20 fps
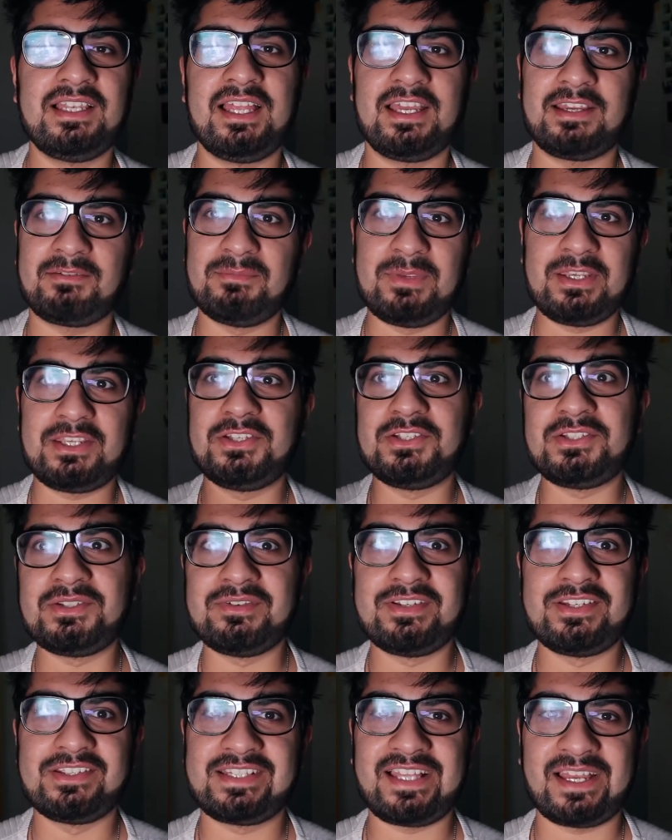like make
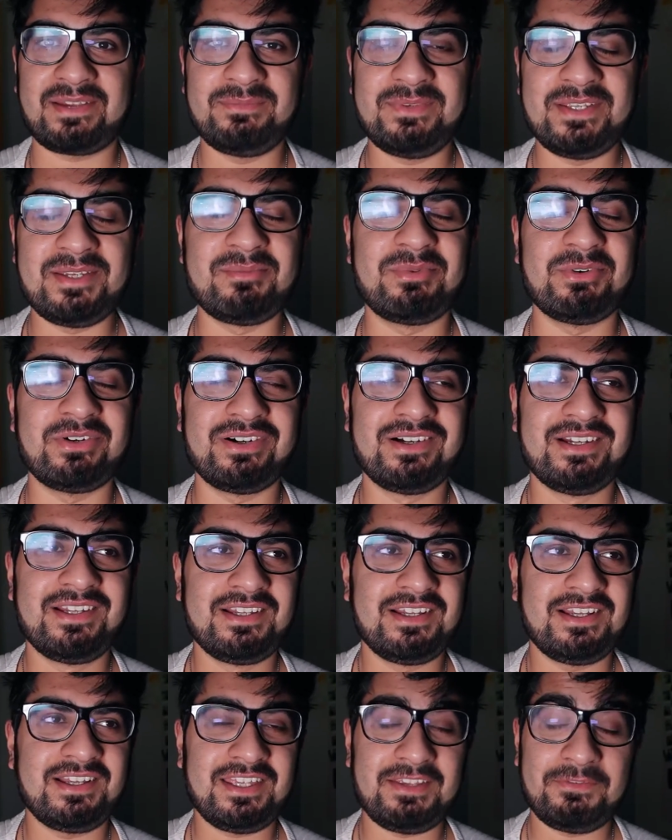YouTube videos like me, but
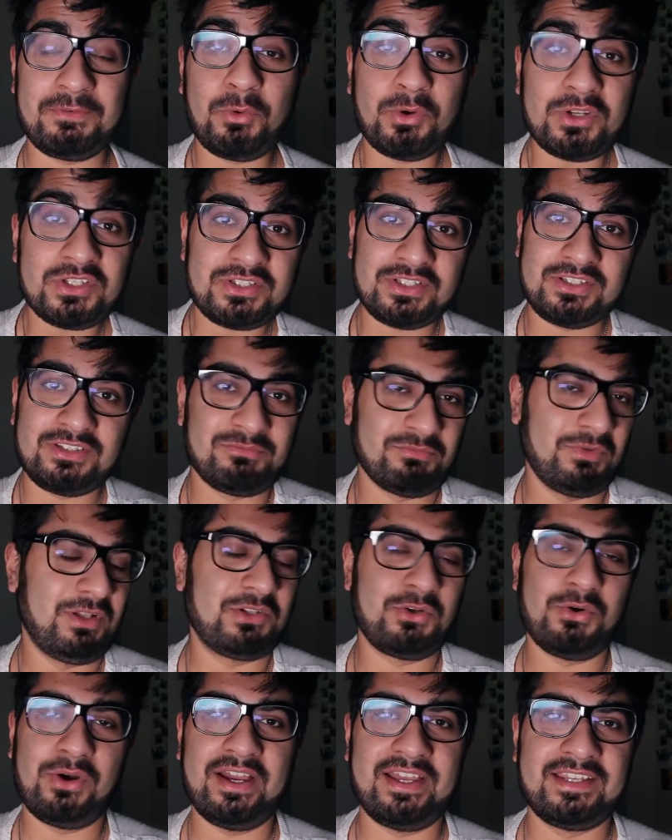if you want to, well,
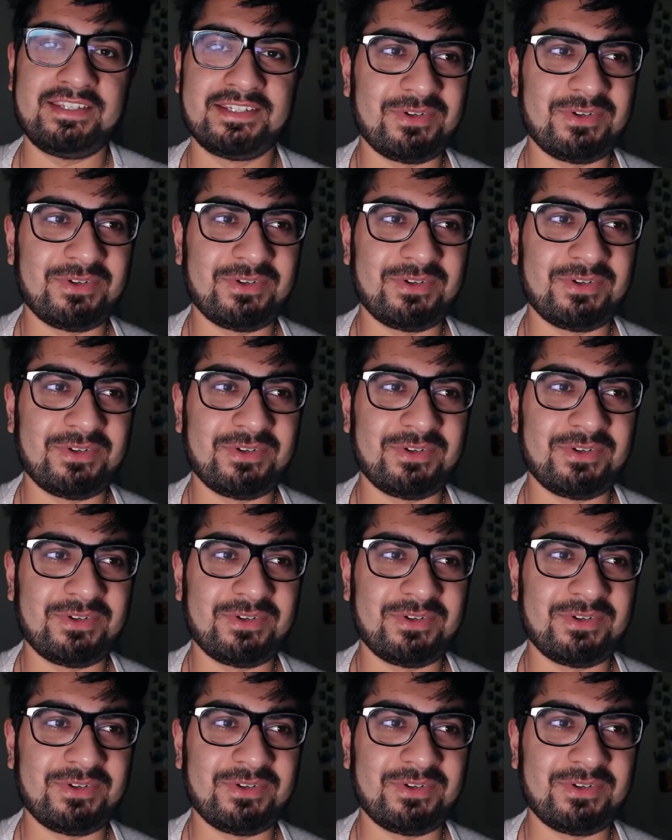go ahead.